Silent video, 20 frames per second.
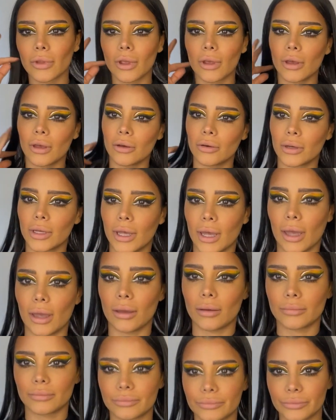Okay,
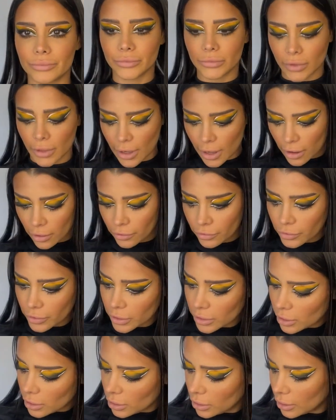now for
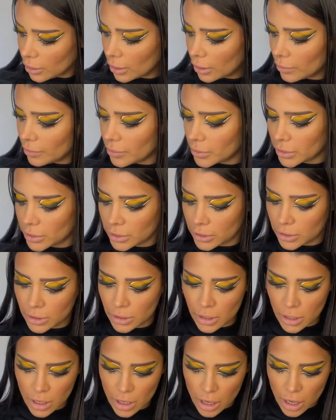the lips,
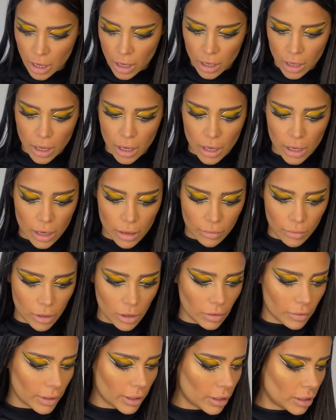and I'm
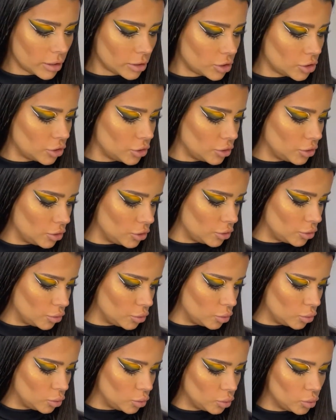going to
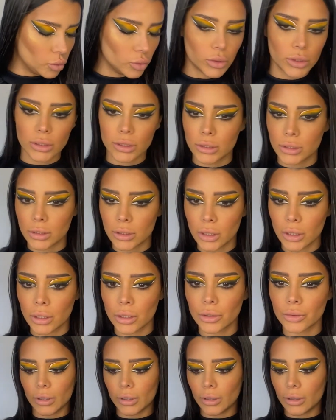use
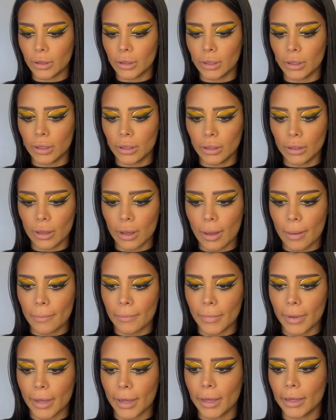the
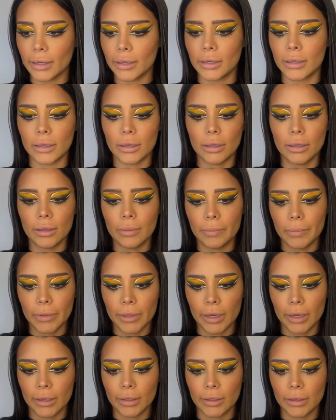MAC lip
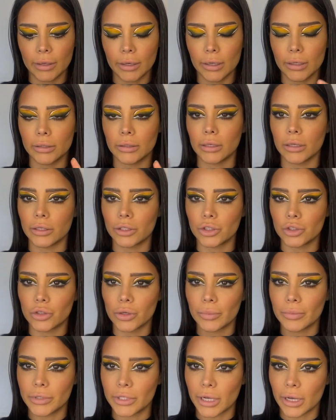liner in
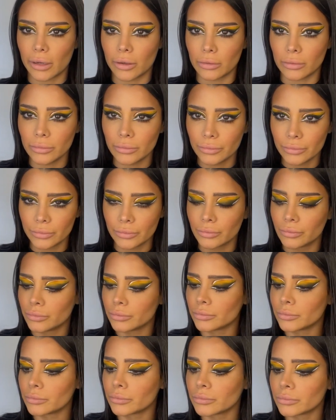Strip Down.
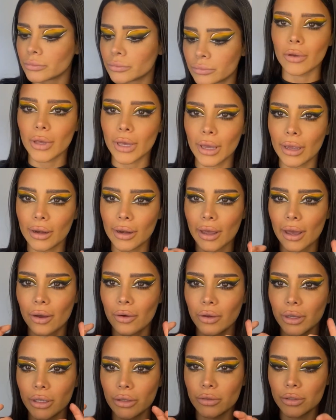Okay, now
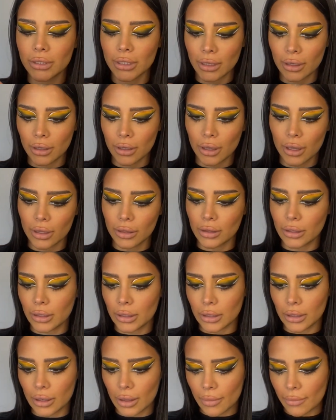using
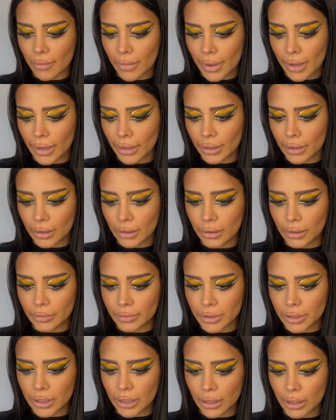the MAC
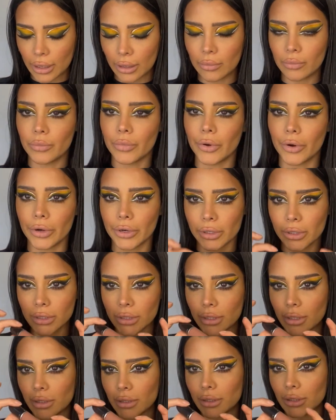lipstick in Burnt
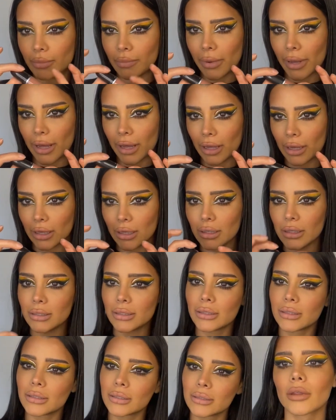
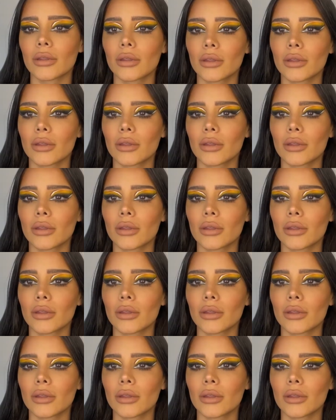Spice.